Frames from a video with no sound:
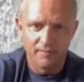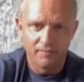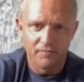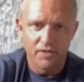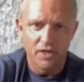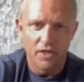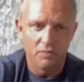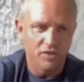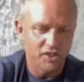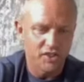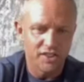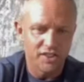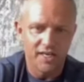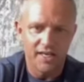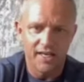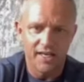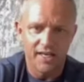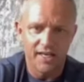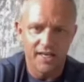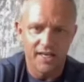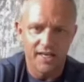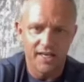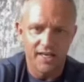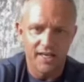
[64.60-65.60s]
who was sitting
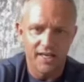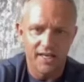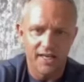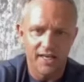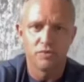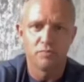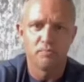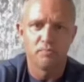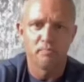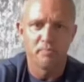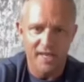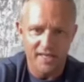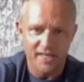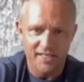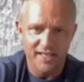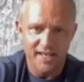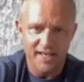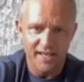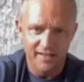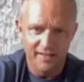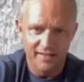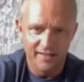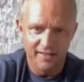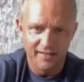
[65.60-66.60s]
there and who's
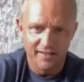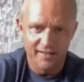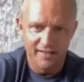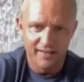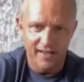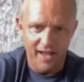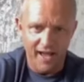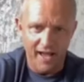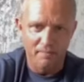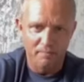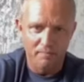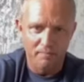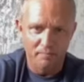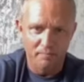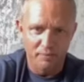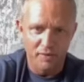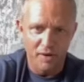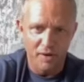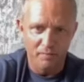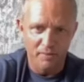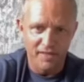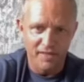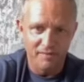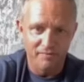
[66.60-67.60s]
bitter and
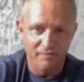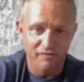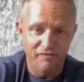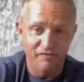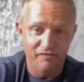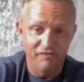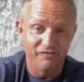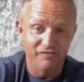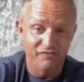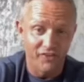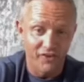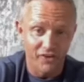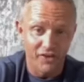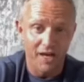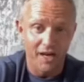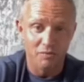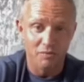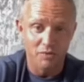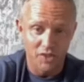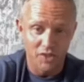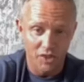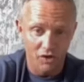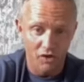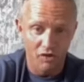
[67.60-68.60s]
probably fall
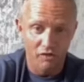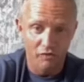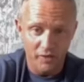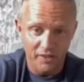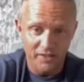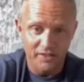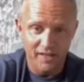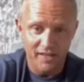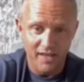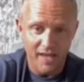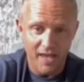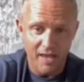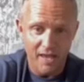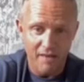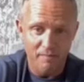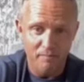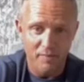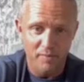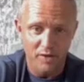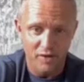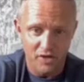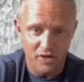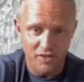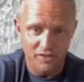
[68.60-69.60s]
out of love with the game
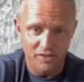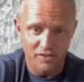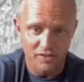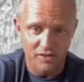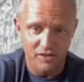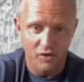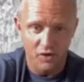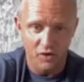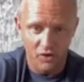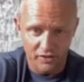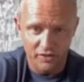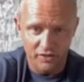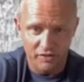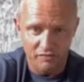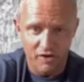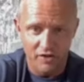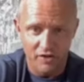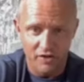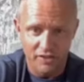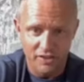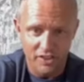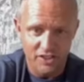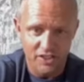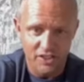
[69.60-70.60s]
because all of the
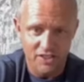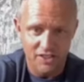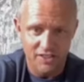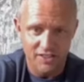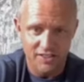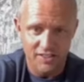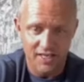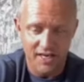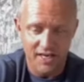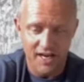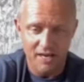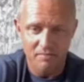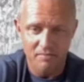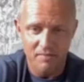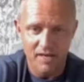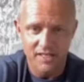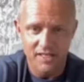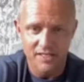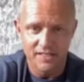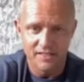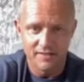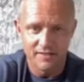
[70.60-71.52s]
wrong decisions that I made.